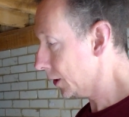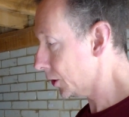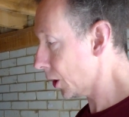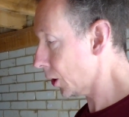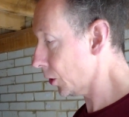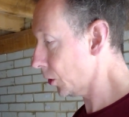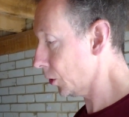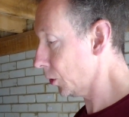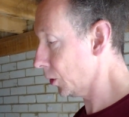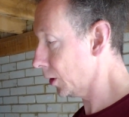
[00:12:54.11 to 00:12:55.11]
so
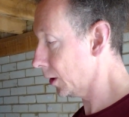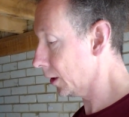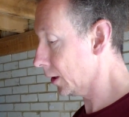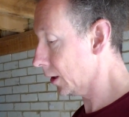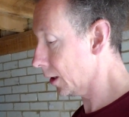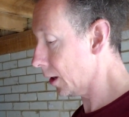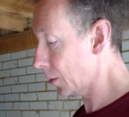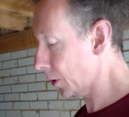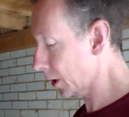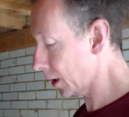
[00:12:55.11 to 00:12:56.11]

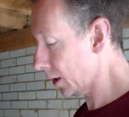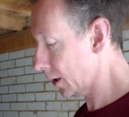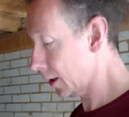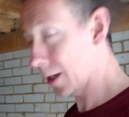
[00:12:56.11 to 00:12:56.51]
I'm going to